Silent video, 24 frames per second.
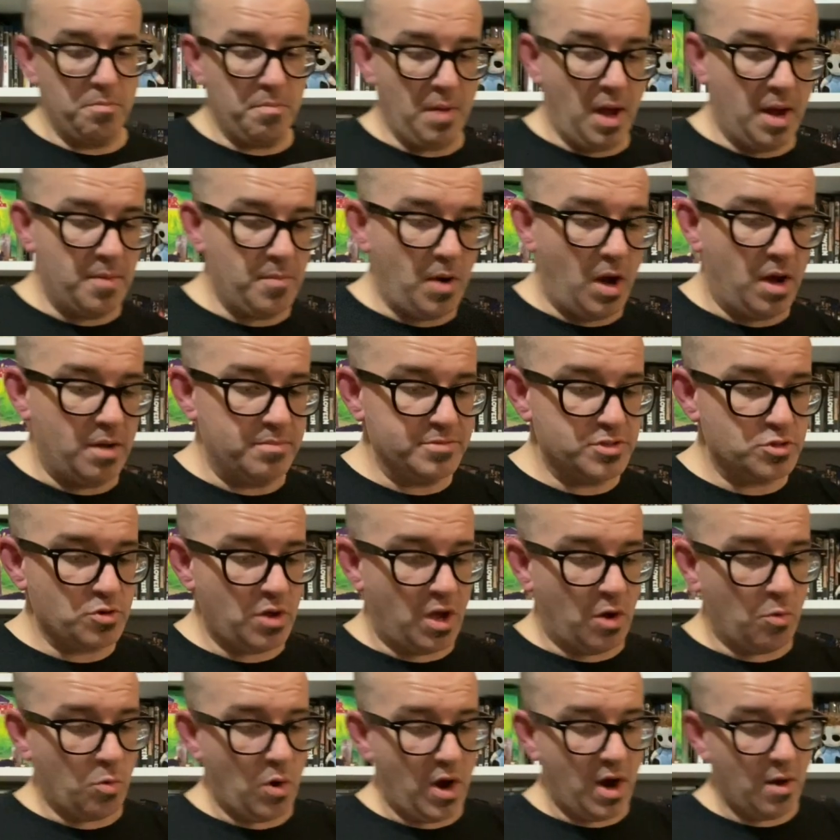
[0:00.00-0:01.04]
My Mom's
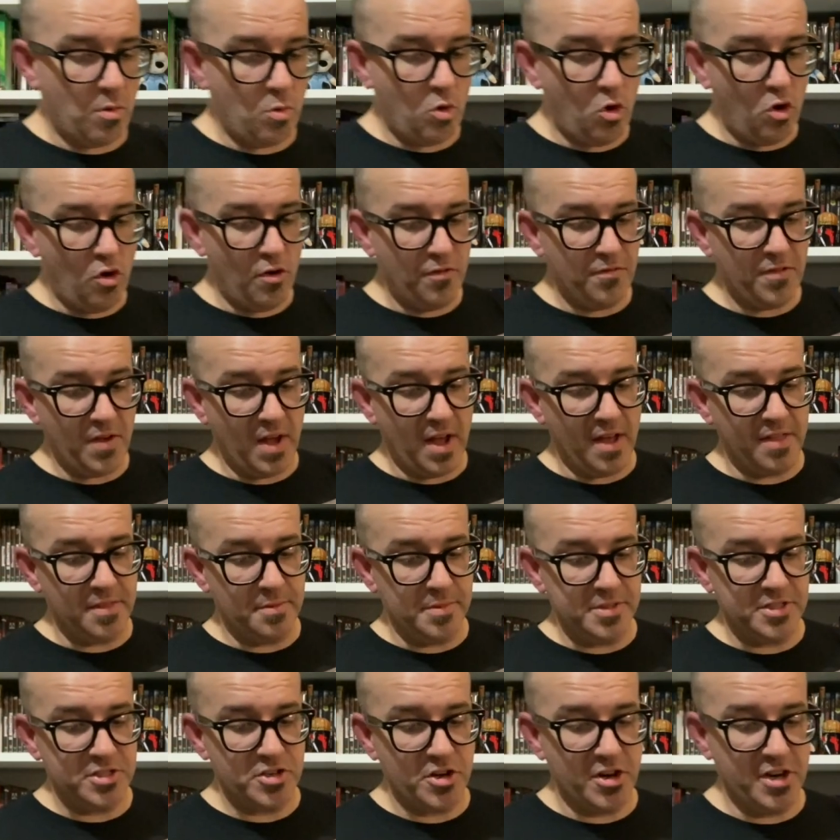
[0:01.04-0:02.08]
a Werewolf, The
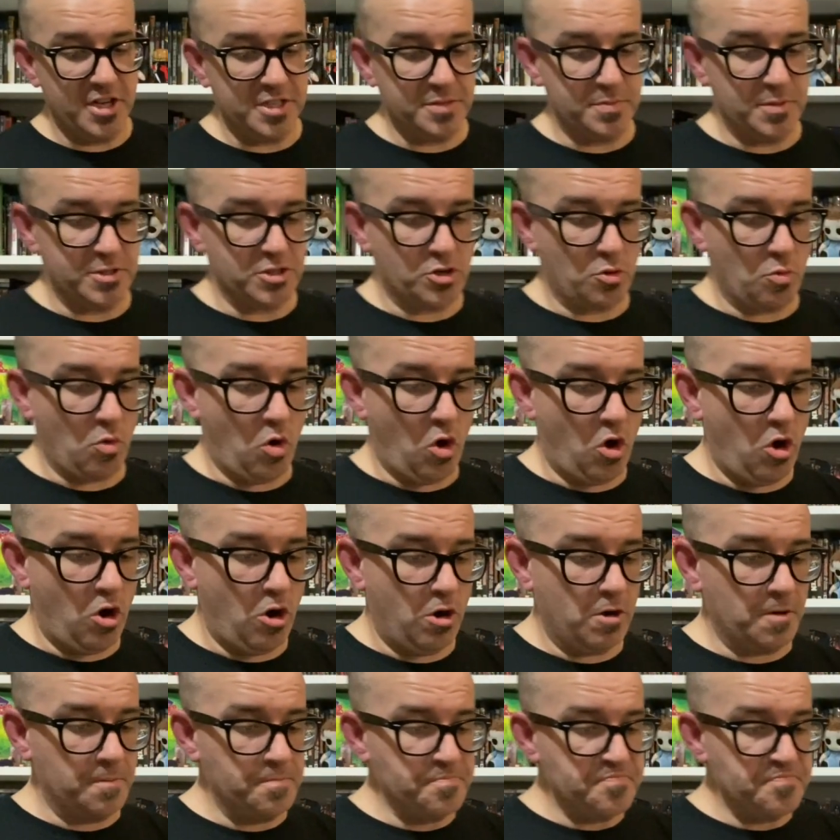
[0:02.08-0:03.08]
Mysterious Mr. Wong,